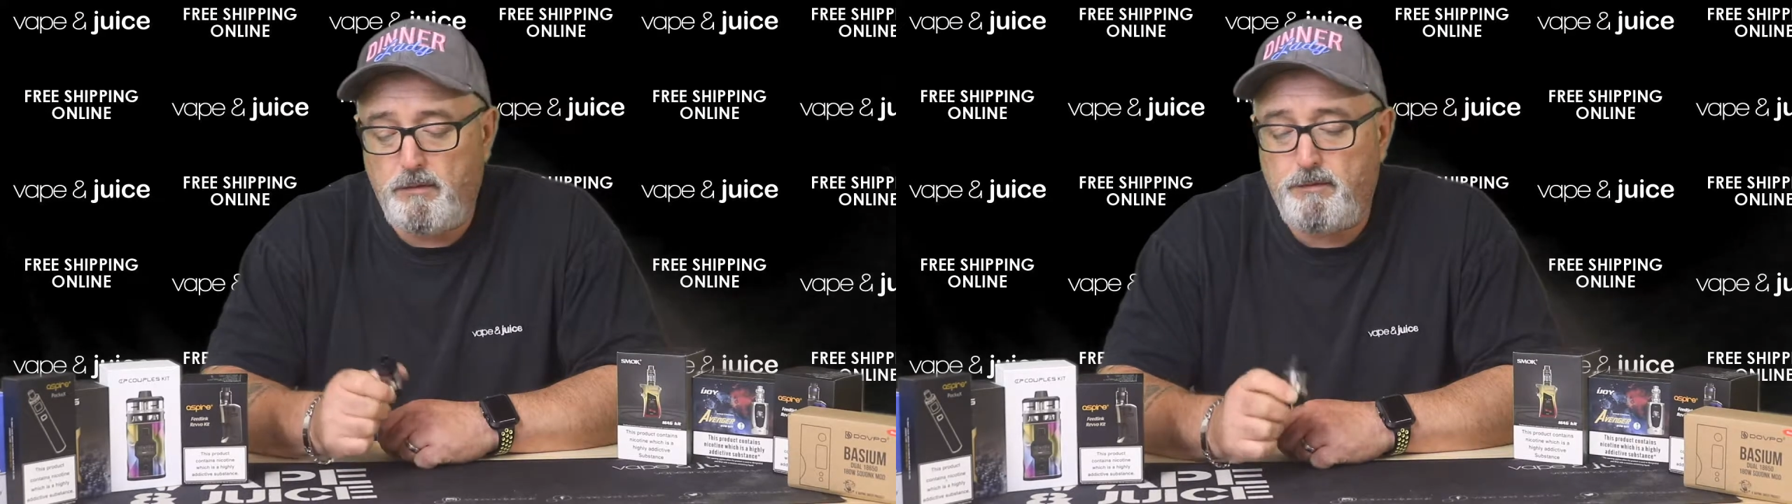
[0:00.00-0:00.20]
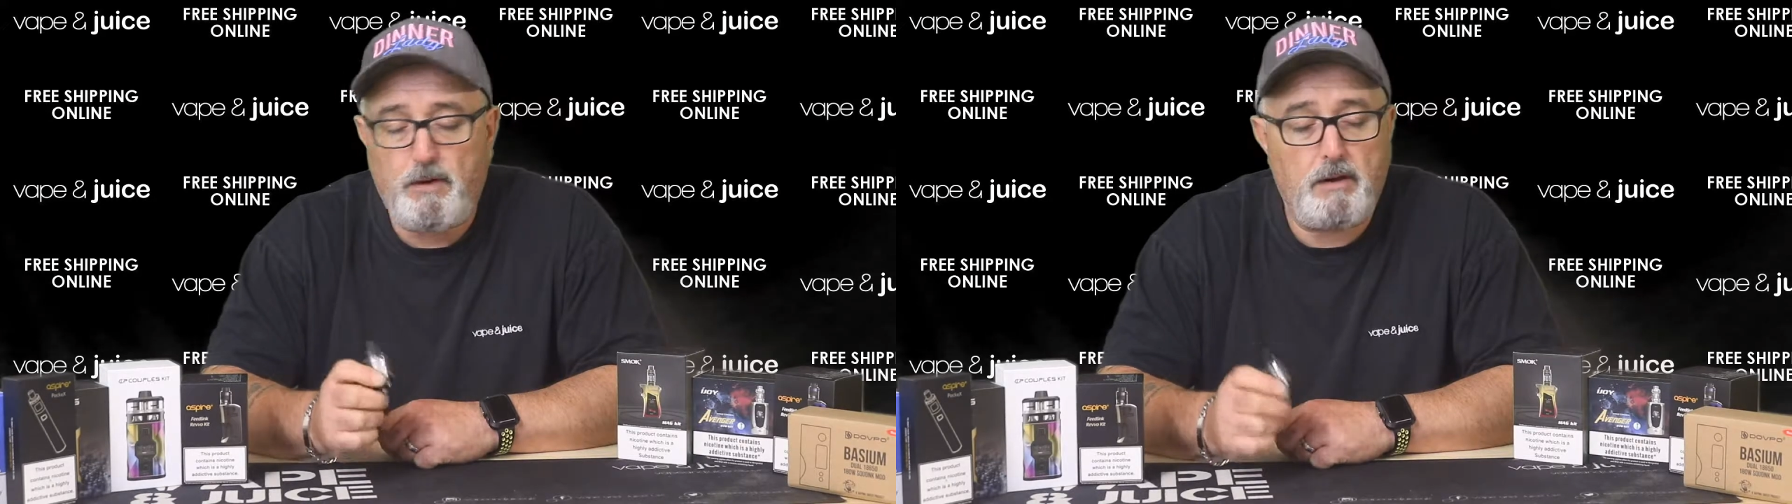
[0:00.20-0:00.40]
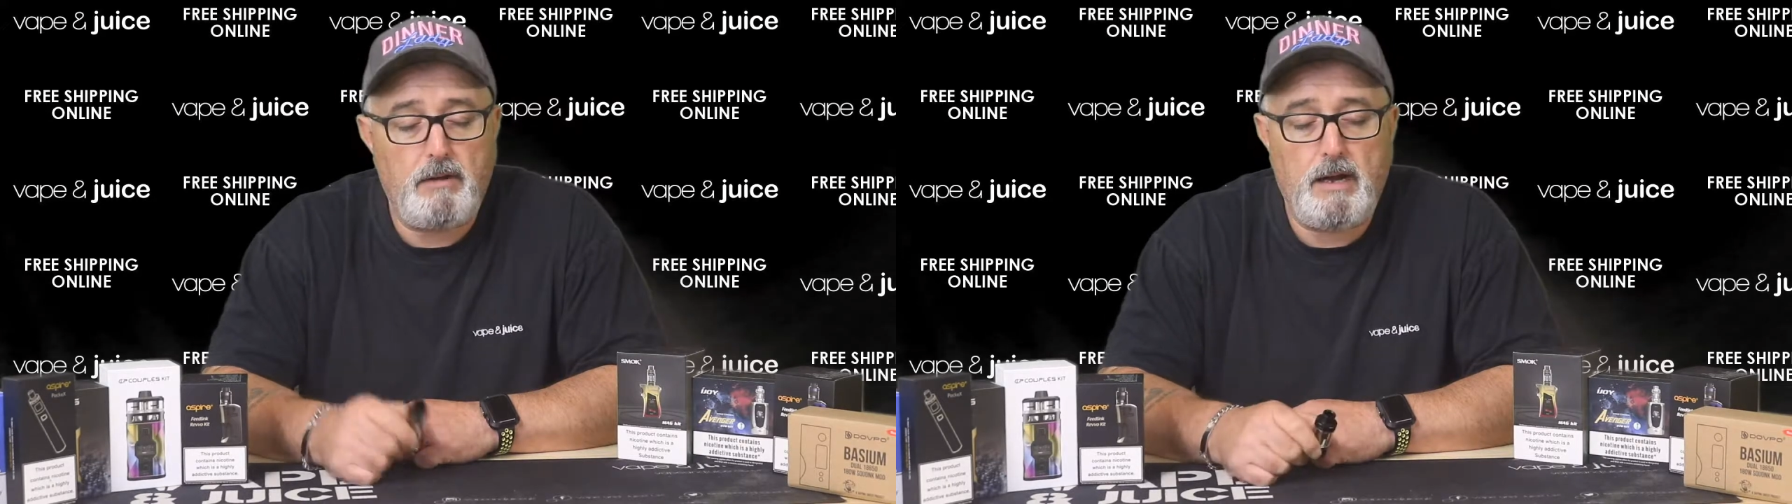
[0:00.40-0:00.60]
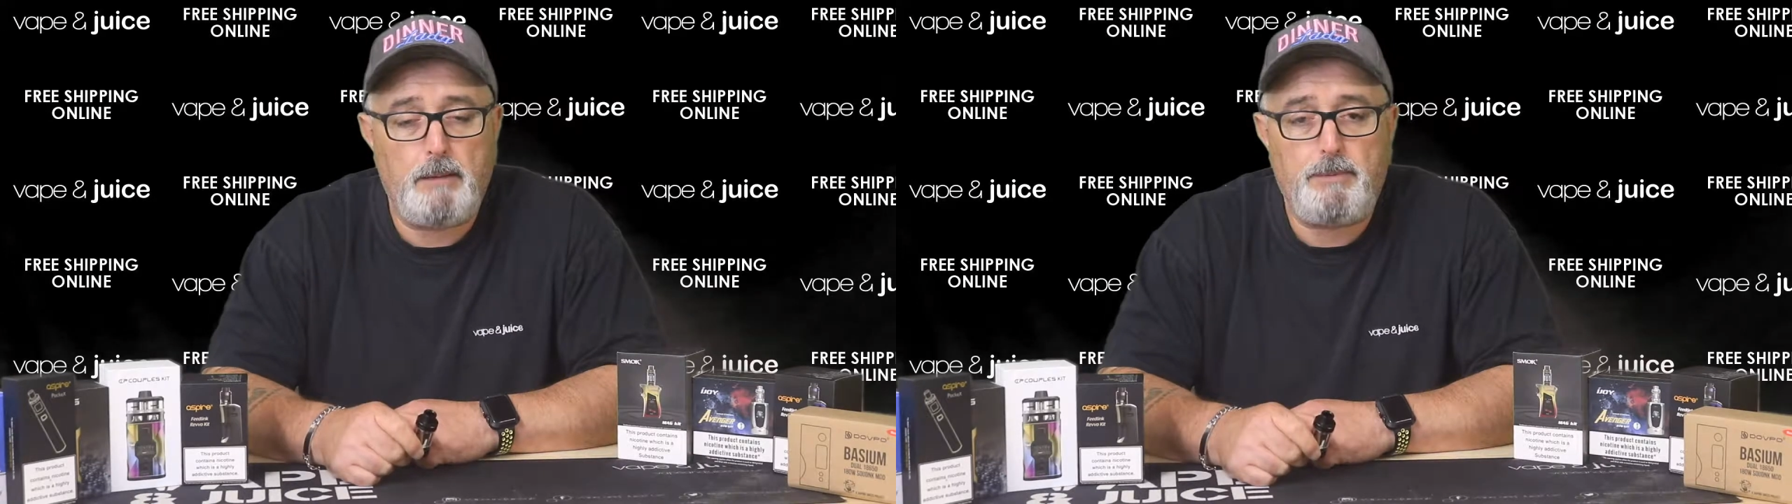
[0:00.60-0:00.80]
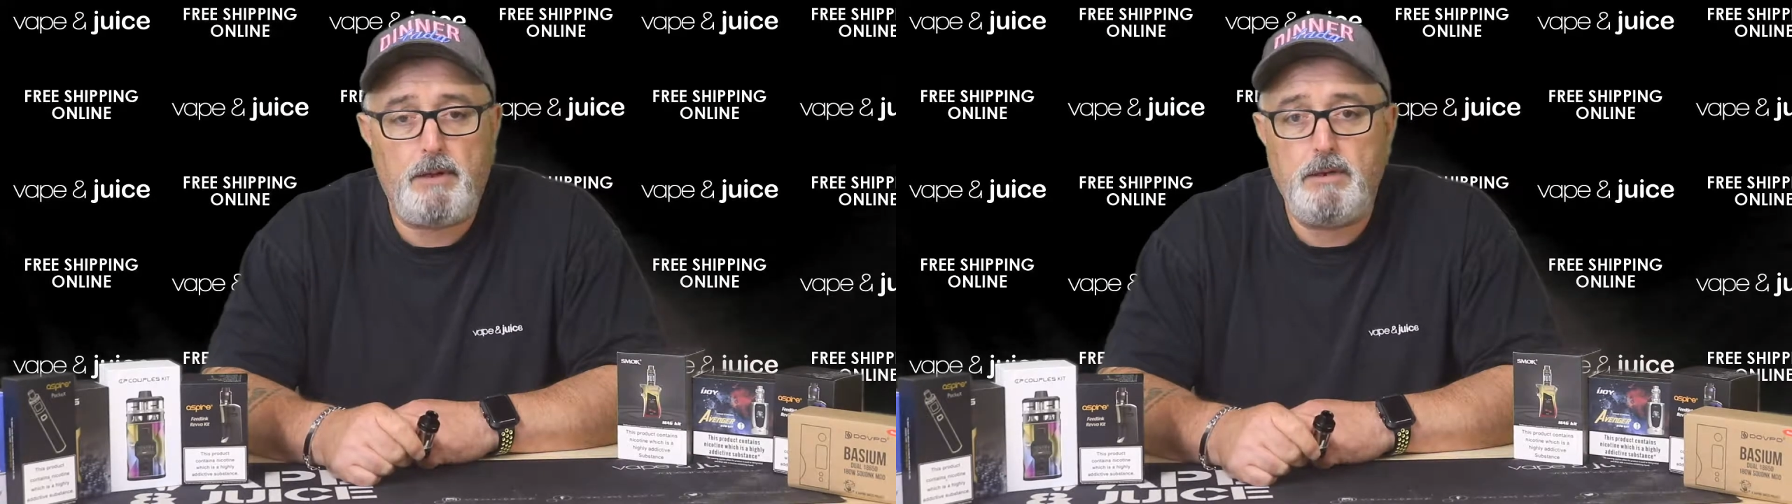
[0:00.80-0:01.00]
fire it
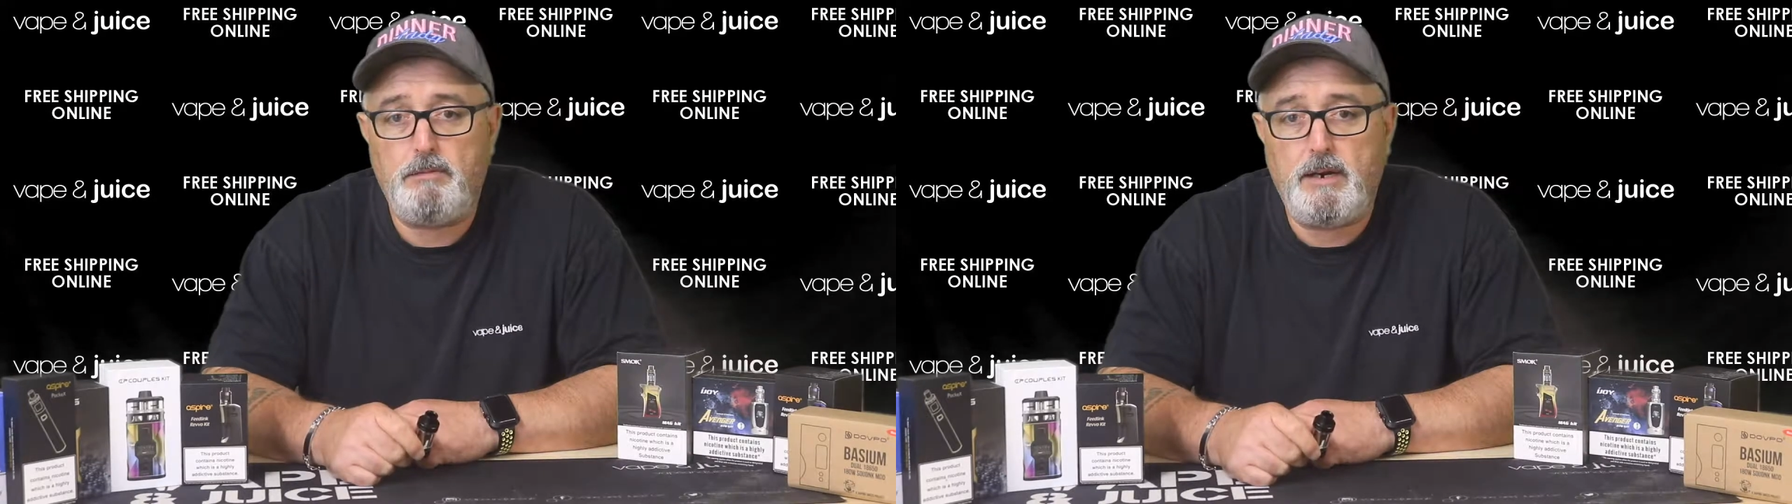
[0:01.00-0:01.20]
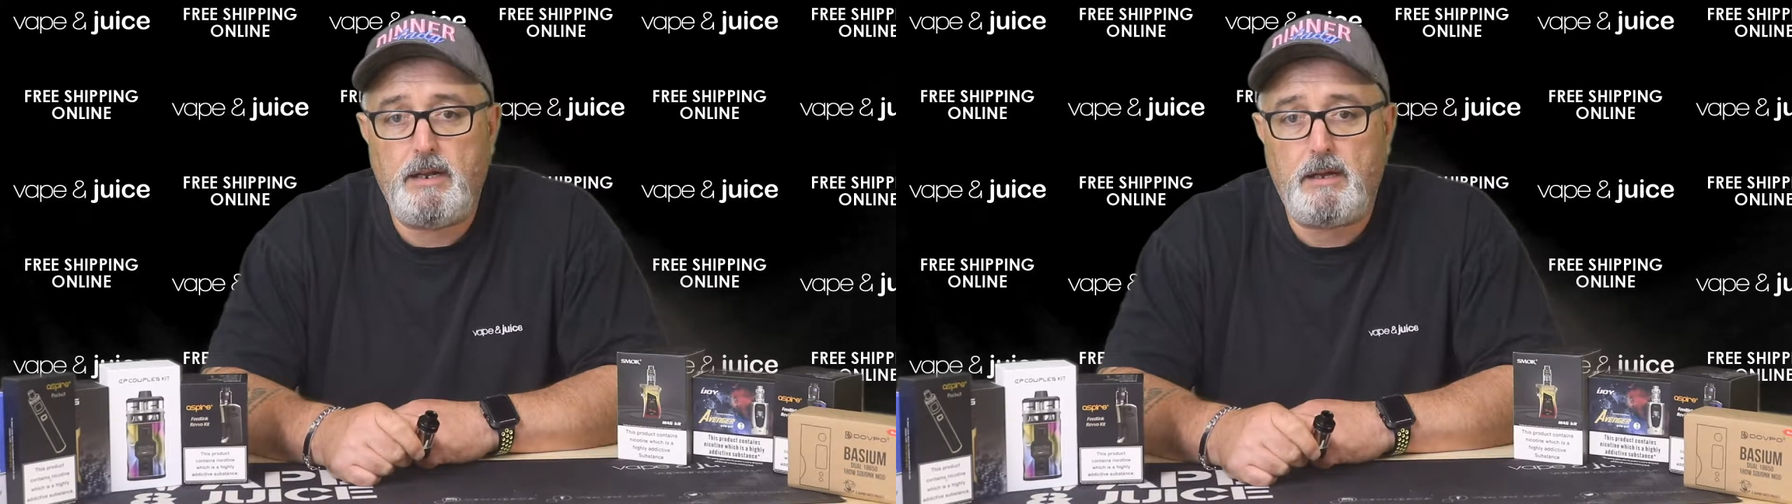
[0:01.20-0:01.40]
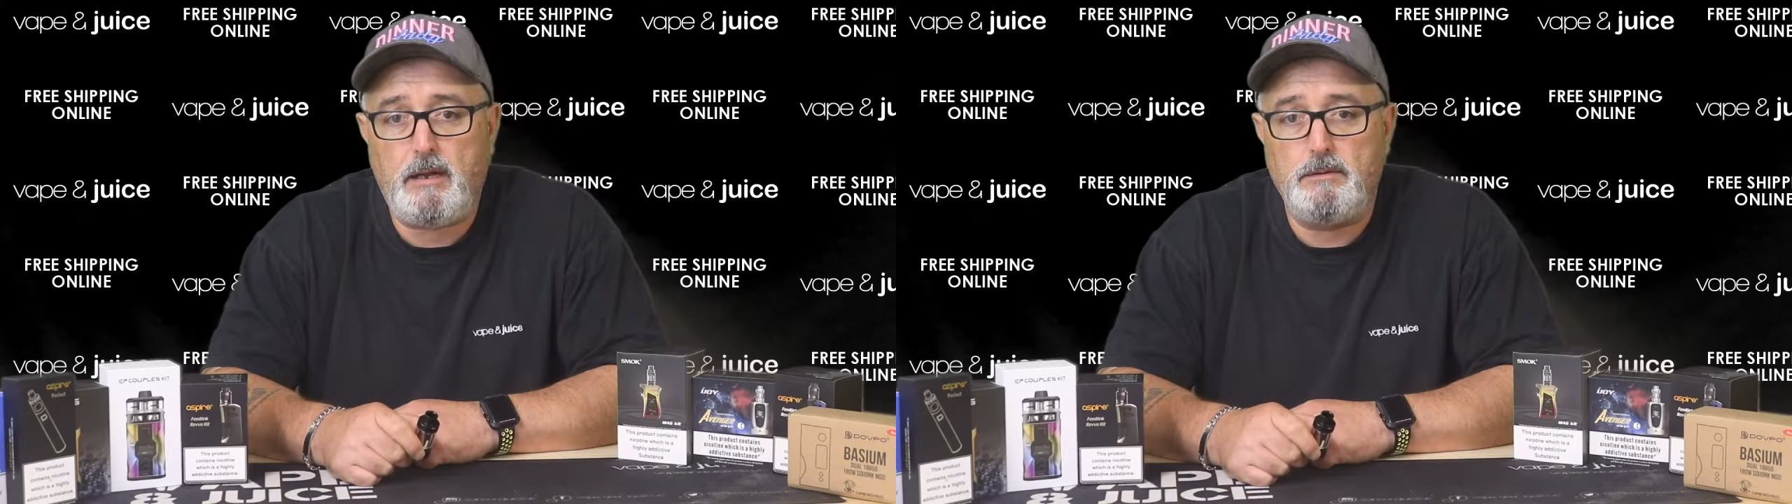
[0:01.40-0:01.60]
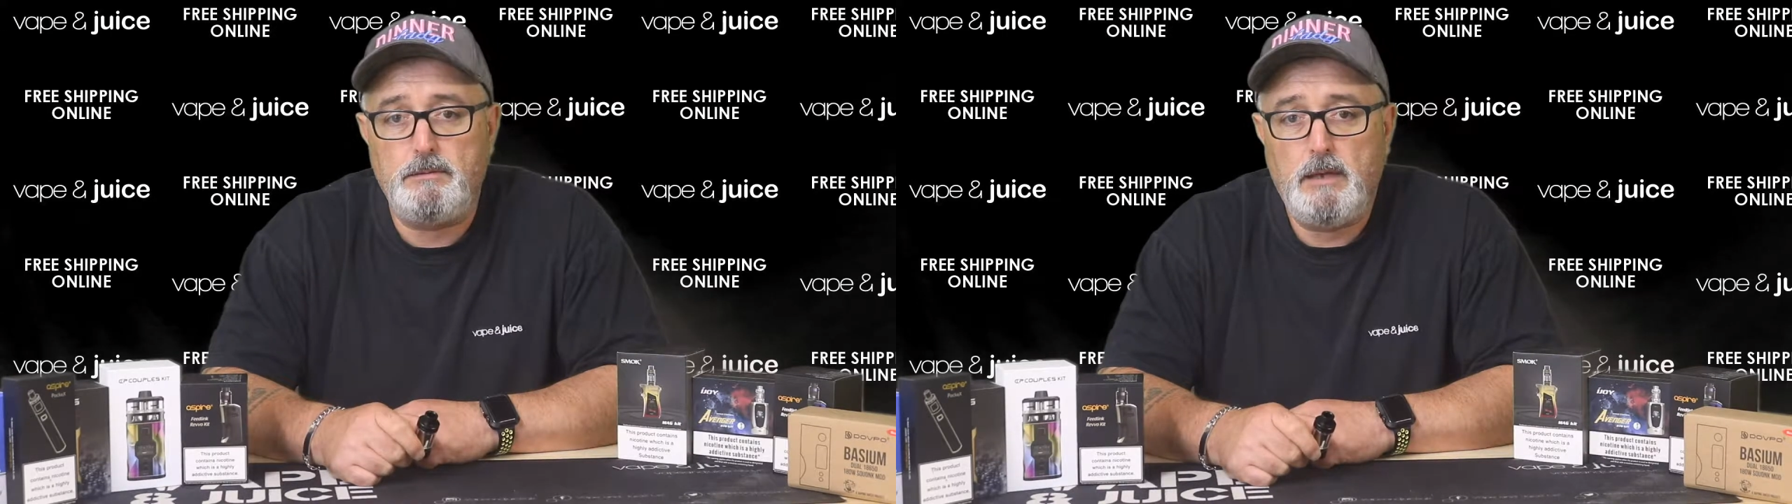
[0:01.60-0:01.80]
up, and you're ready to go.